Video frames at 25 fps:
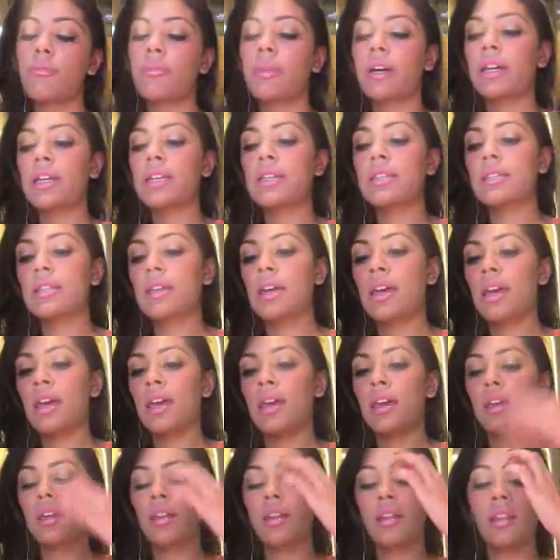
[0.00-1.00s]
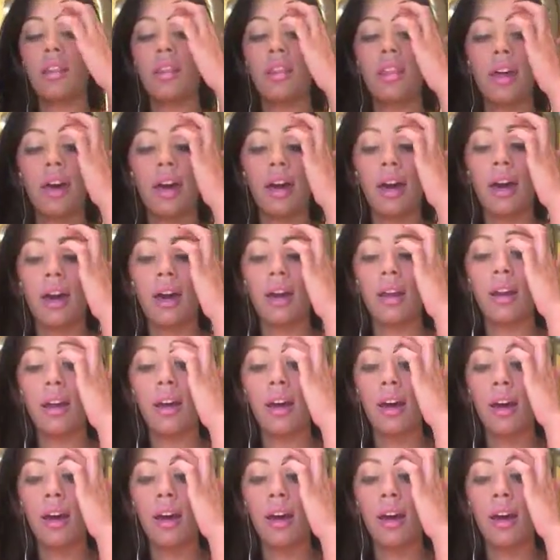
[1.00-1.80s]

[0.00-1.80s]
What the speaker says: by saying that